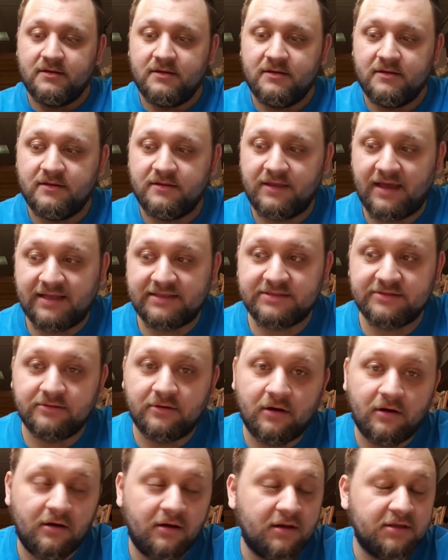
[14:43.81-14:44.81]
that's an
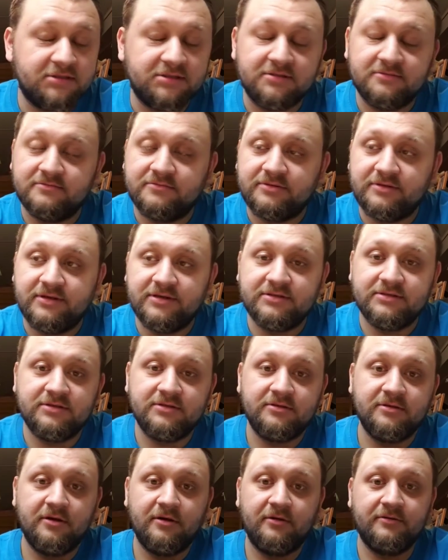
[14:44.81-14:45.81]
awesome place to
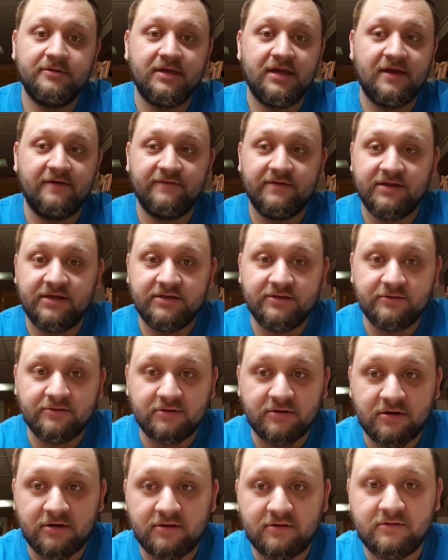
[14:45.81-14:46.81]
go. They have an
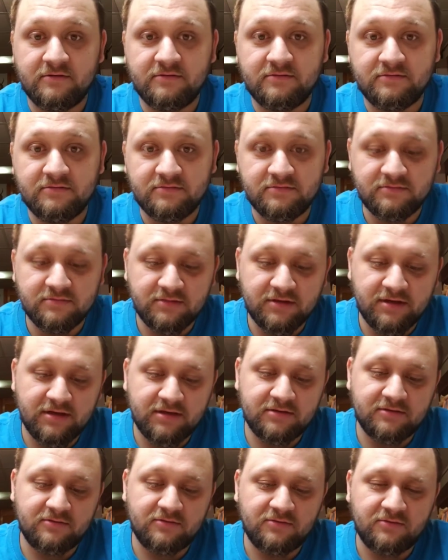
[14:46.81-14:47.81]
indoor,
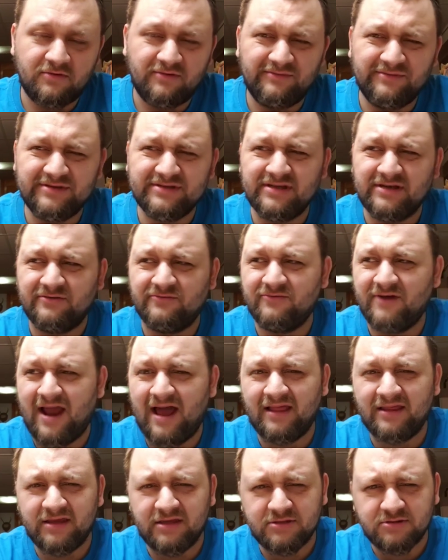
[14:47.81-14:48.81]
almost like
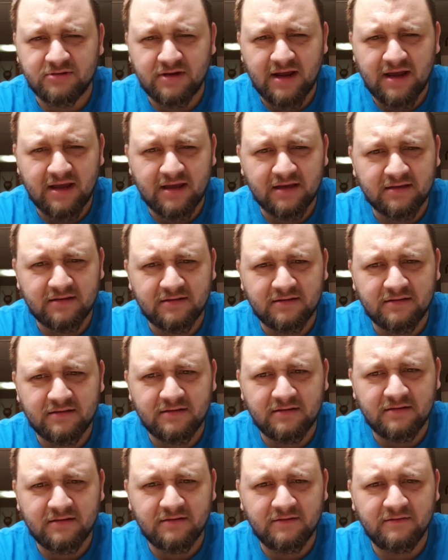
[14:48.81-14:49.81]
rally track
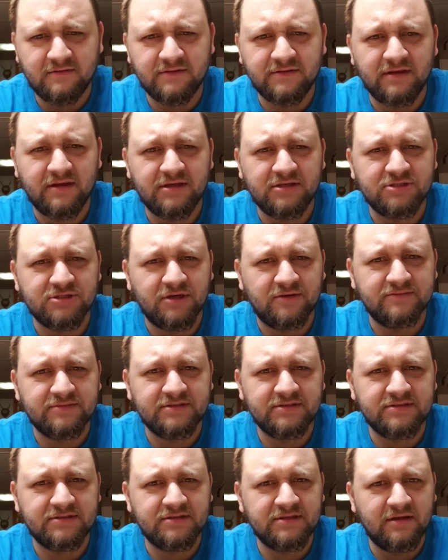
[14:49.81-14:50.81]
with jumps
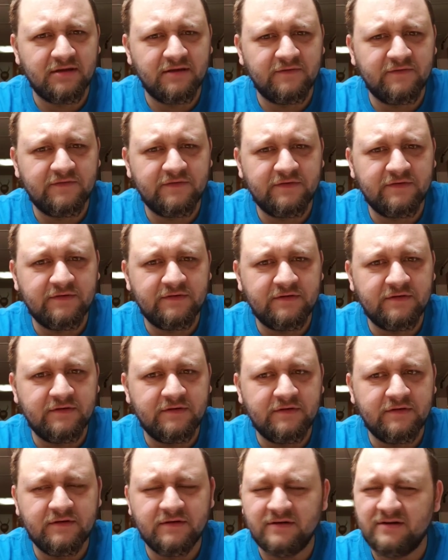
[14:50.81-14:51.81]
and stuff.
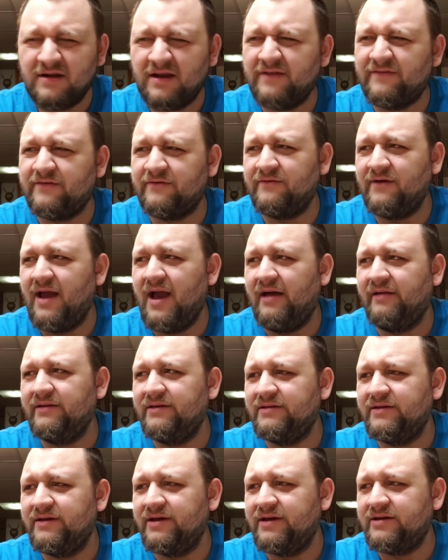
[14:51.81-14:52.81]
Not even rally,
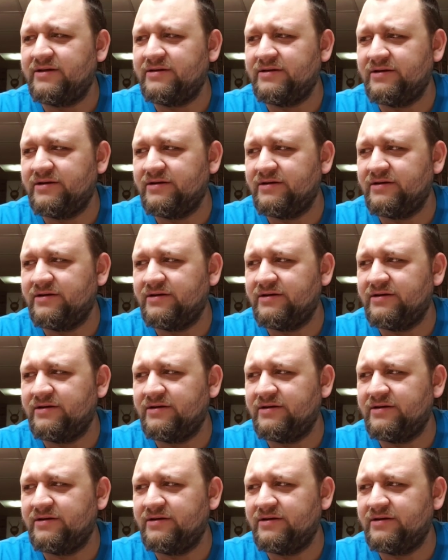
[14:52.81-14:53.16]
like